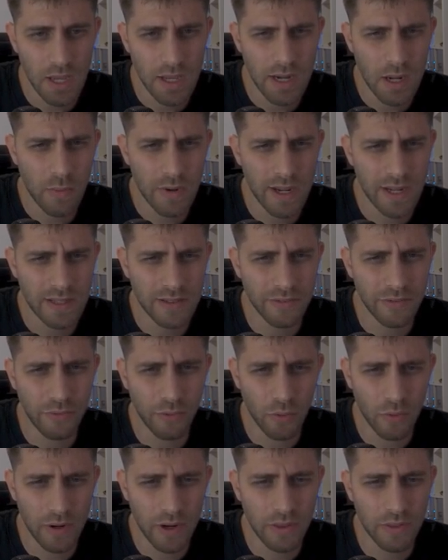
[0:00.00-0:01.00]
Now knight
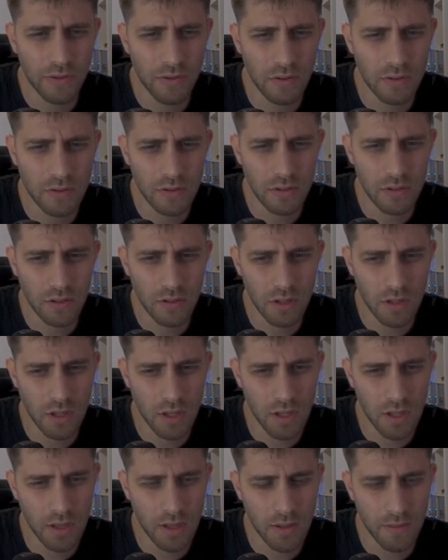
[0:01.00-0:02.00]
f4, I thought.
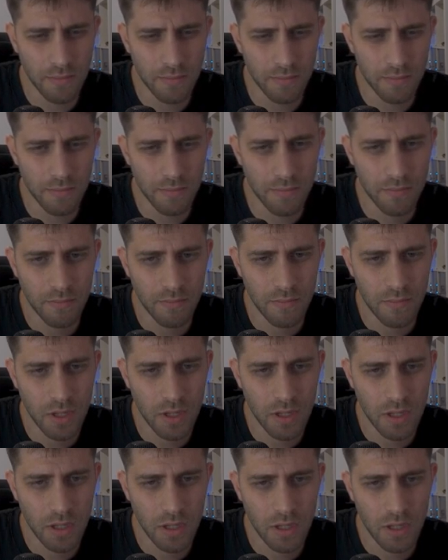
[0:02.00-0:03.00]

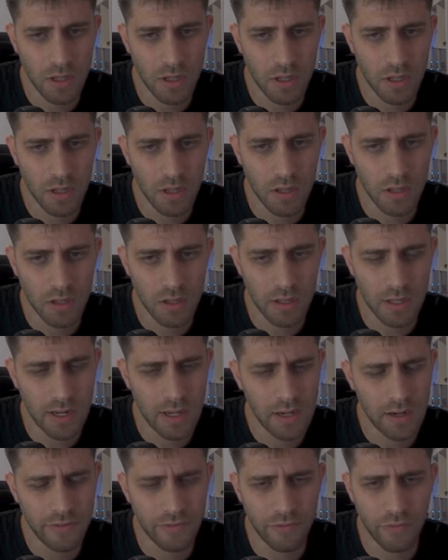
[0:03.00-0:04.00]
Yeah,
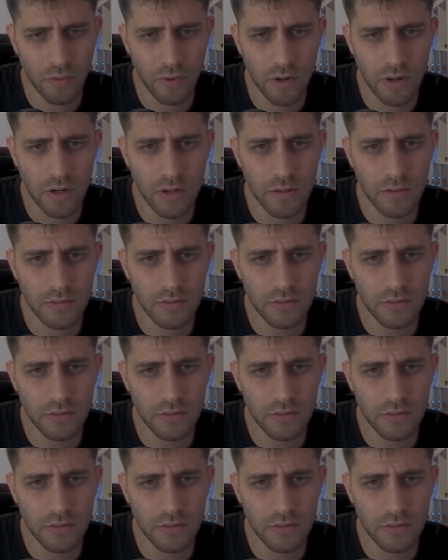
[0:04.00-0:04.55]
knight f4.